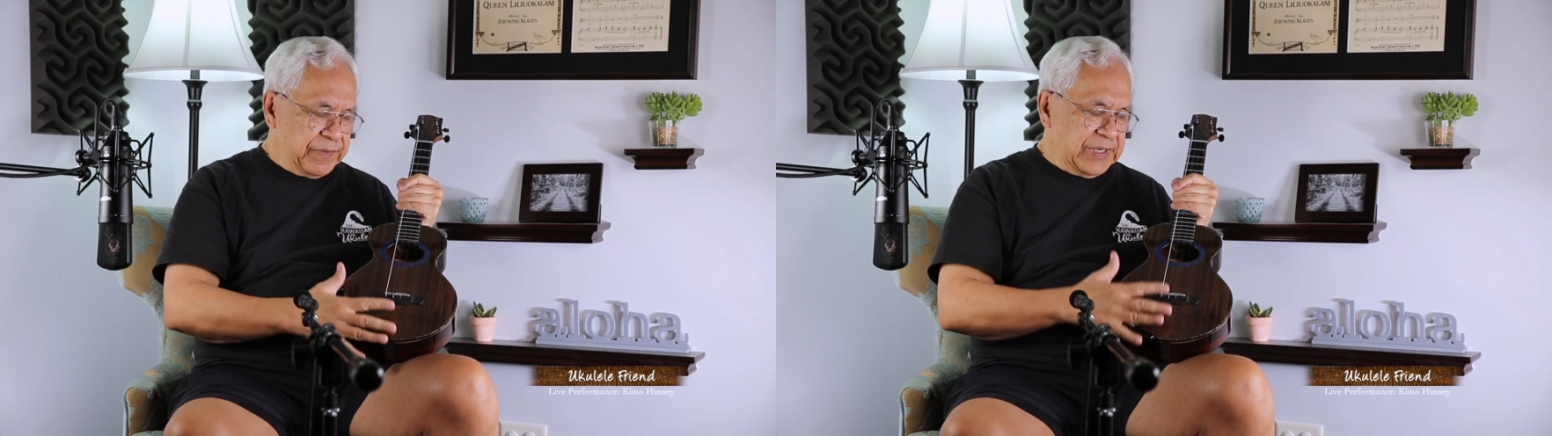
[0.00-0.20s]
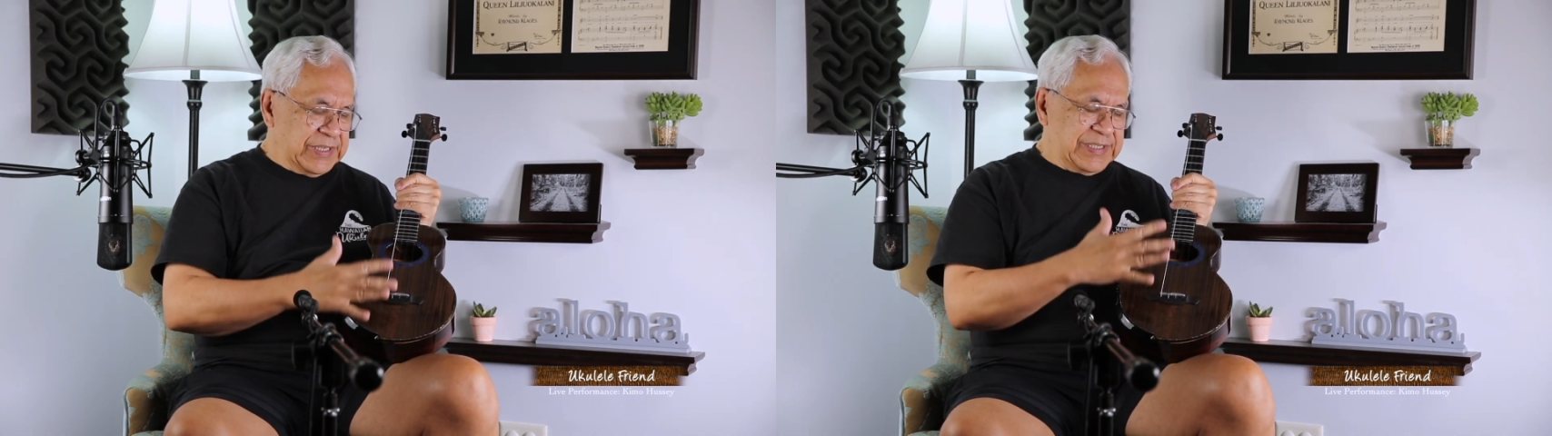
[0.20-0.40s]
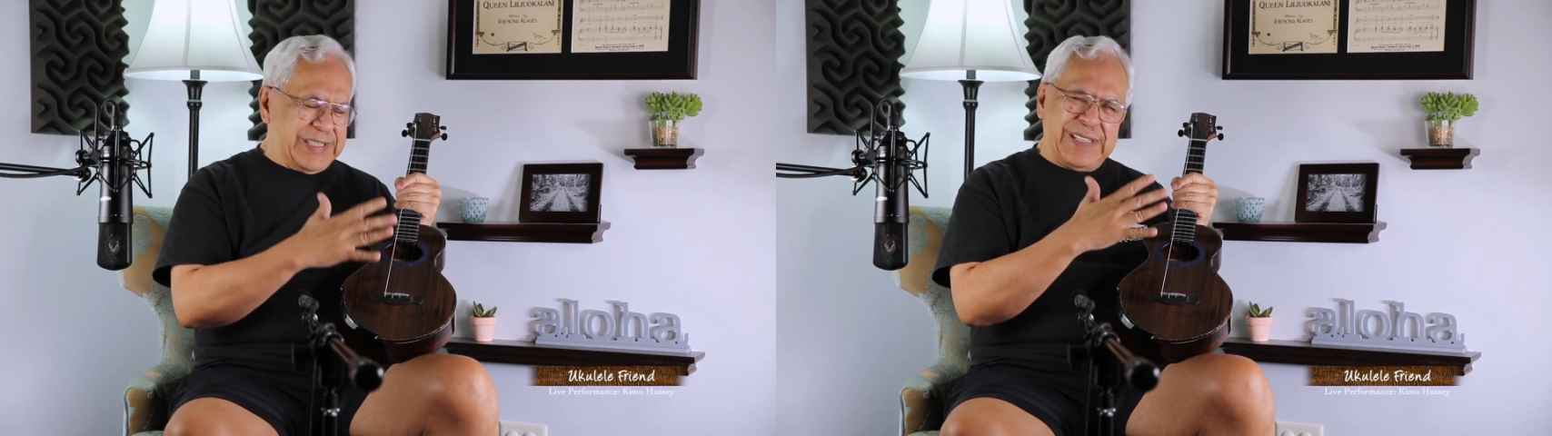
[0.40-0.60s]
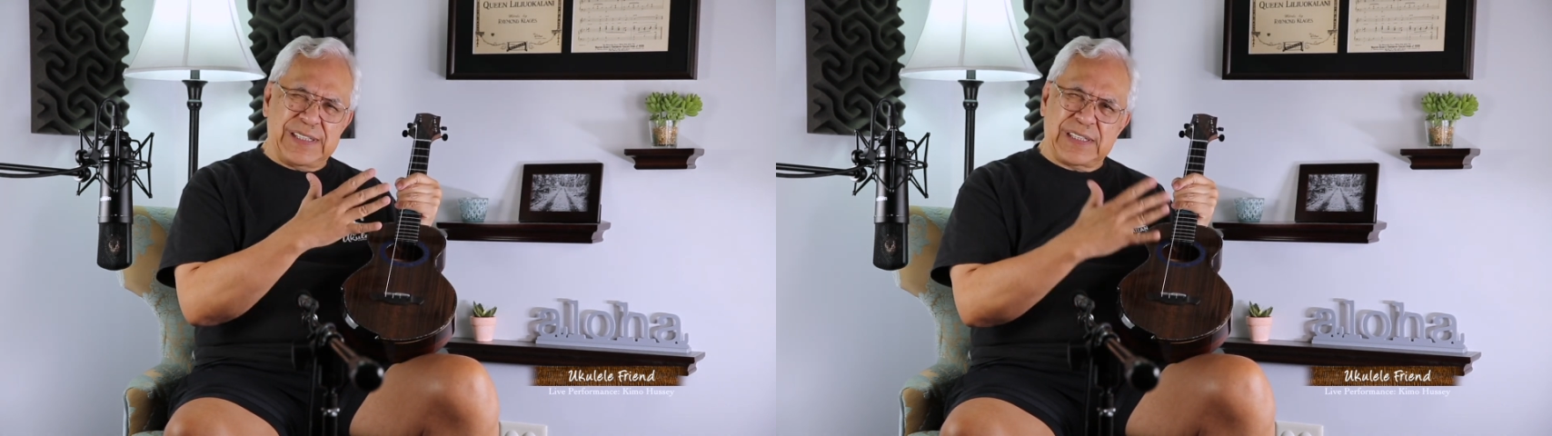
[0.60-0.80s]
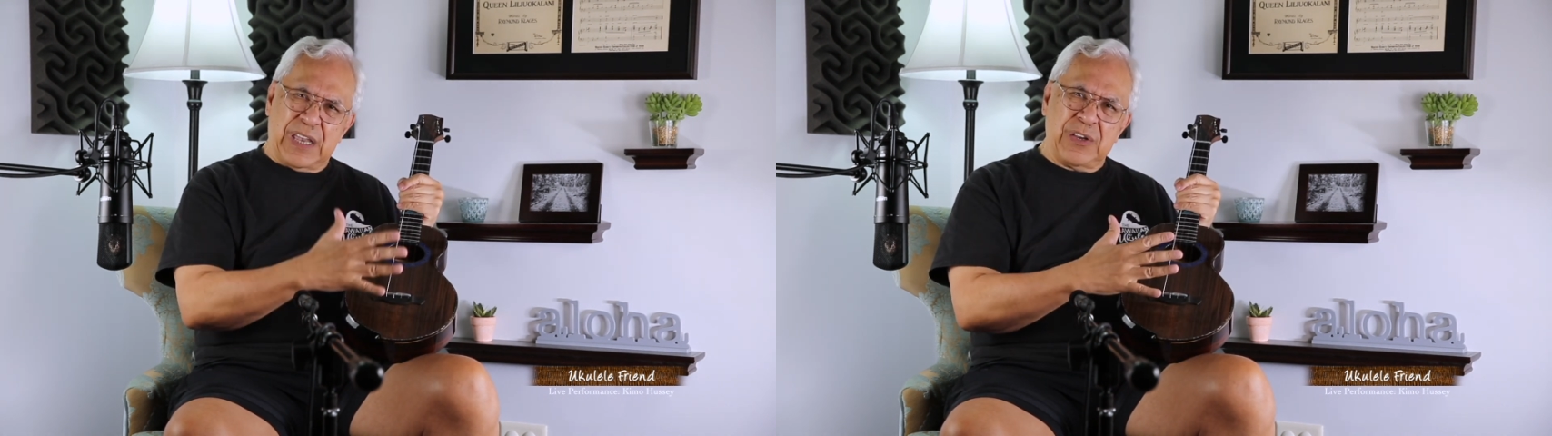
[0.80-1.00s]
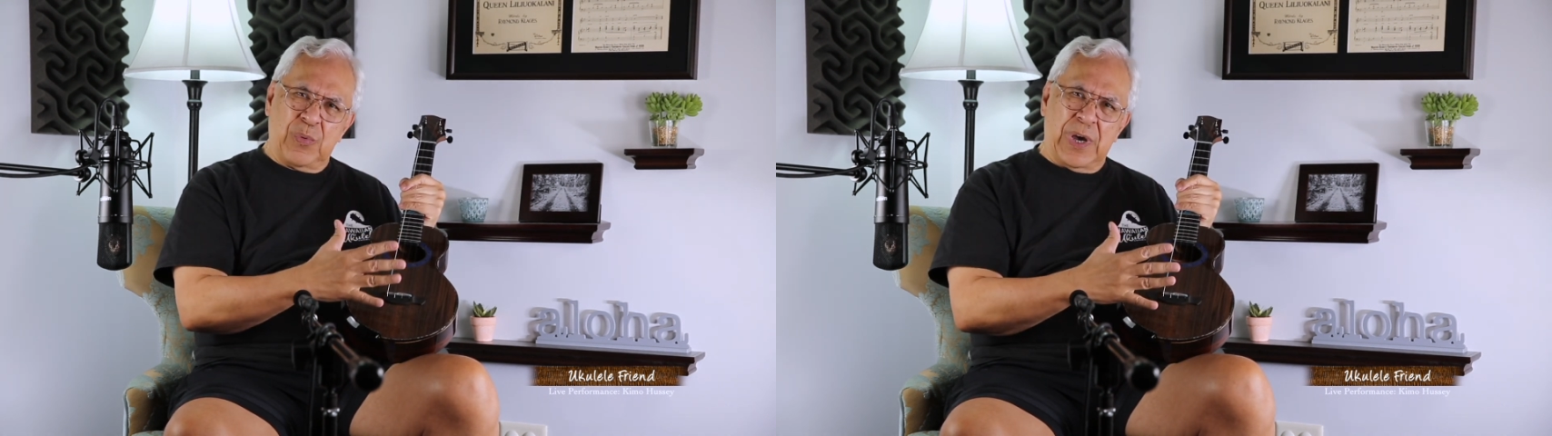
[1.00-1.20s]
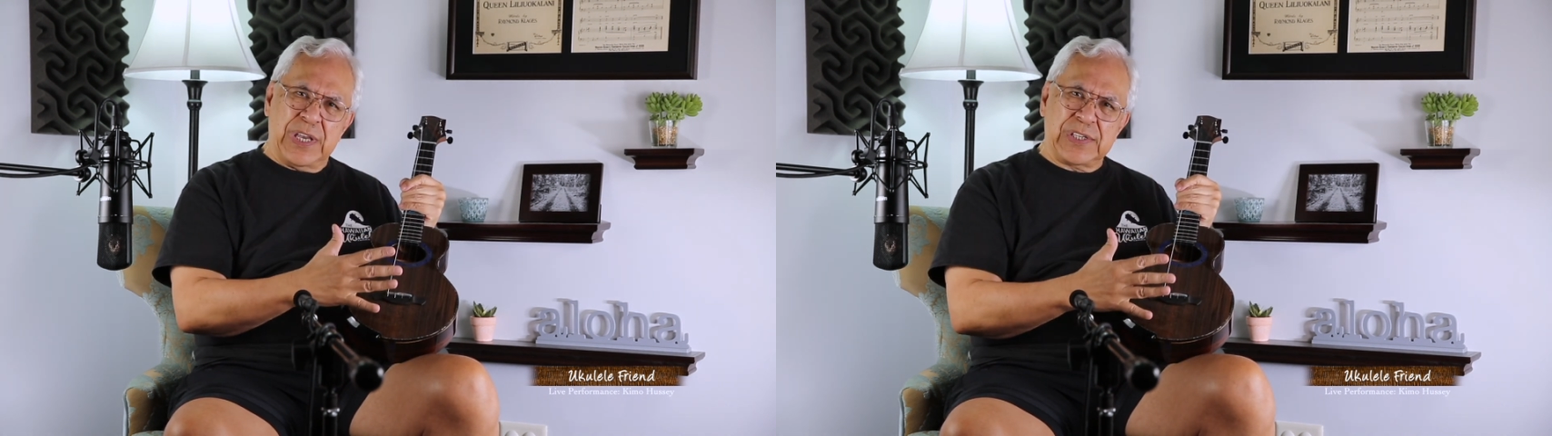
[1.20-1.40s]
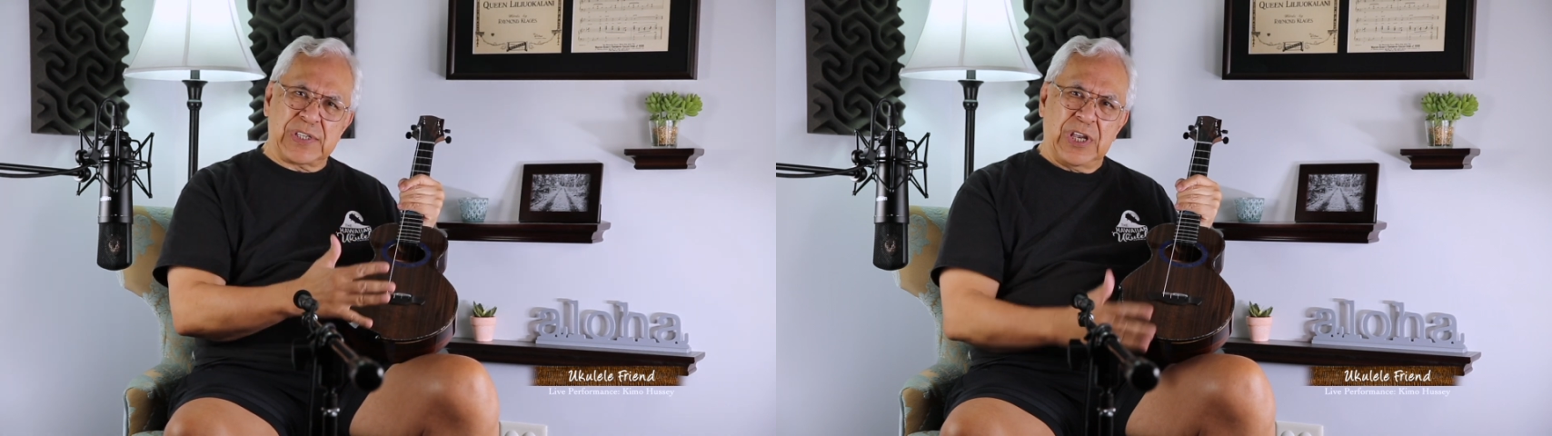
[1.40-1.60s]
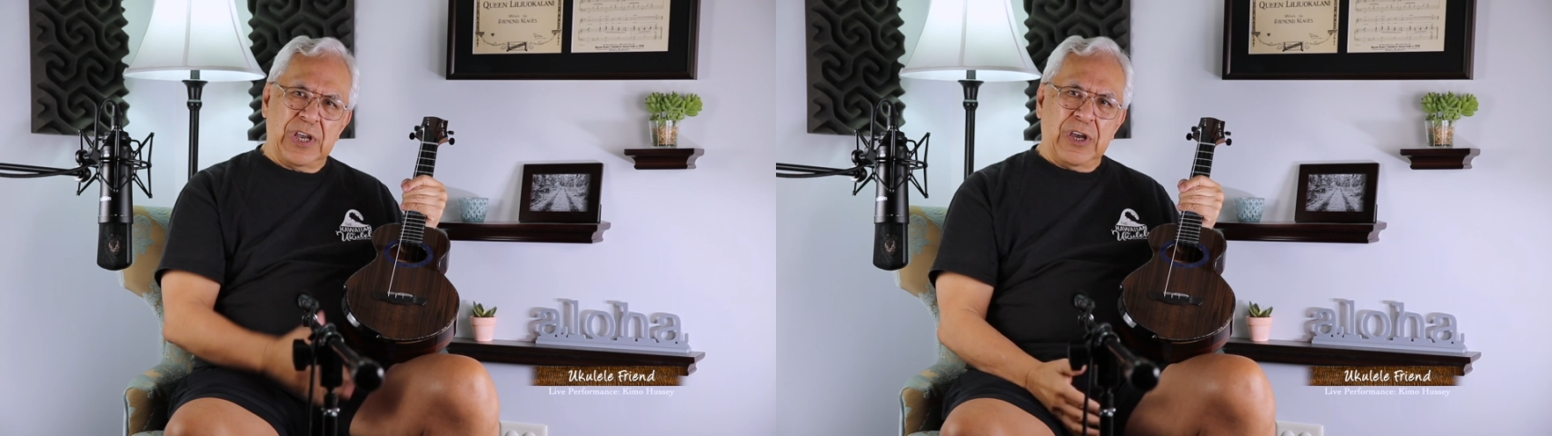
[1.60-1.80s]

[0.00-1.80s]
things design-wise